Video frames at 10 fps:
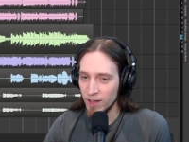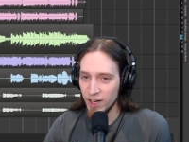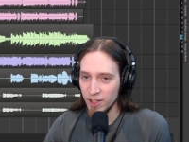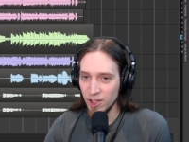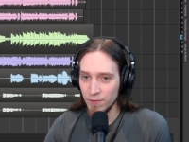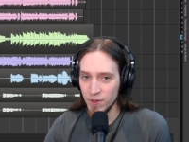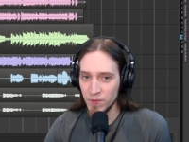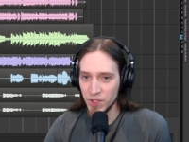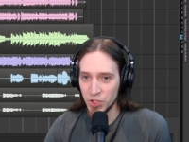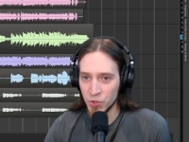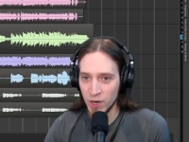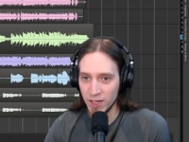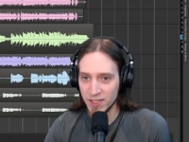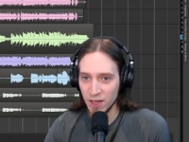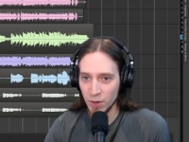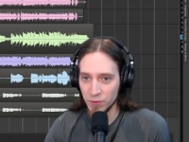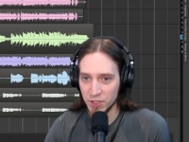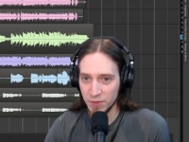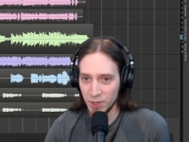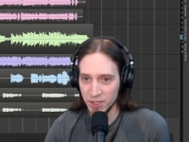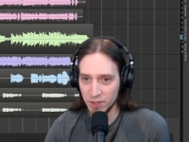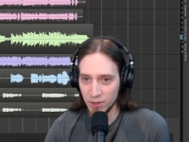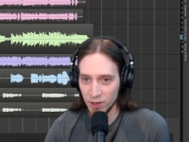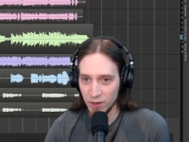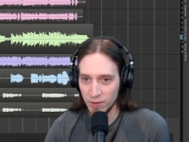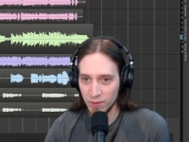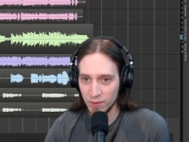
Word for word: I love even the dry sound of this bass guitar.